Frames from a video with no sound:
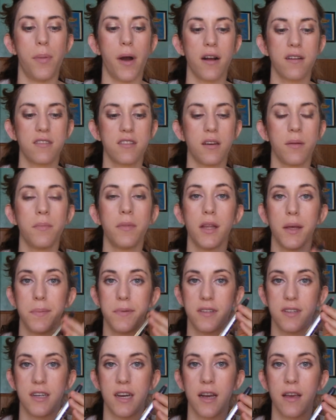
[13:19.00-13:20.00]
Buxom
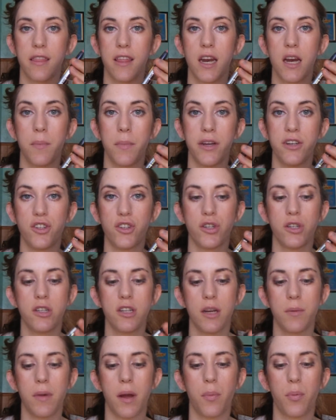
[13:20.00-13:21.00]
lipstick that I
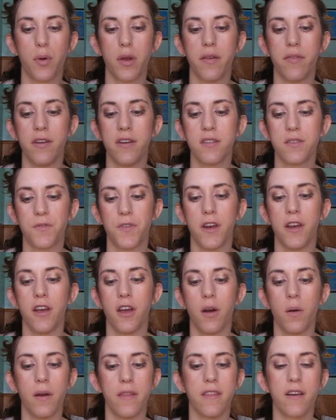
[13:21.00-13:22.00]
mentioned in my previous
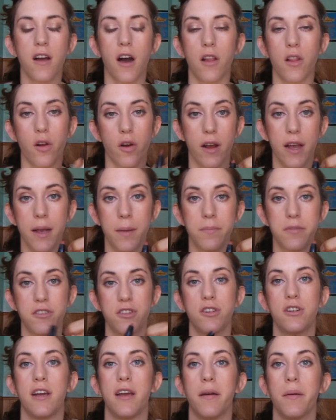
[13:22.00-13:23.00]
video in the color
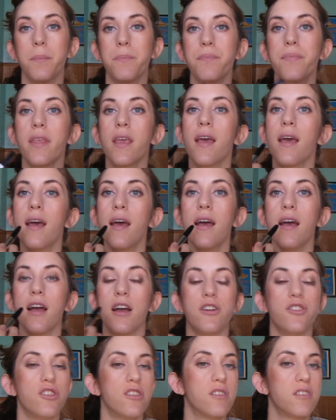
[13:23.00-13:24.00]
Amsterdam
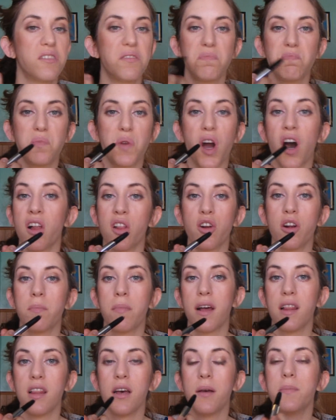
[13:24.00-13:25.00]
and just color
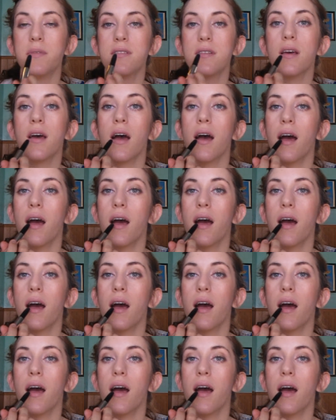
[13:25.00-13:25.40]
in my lips.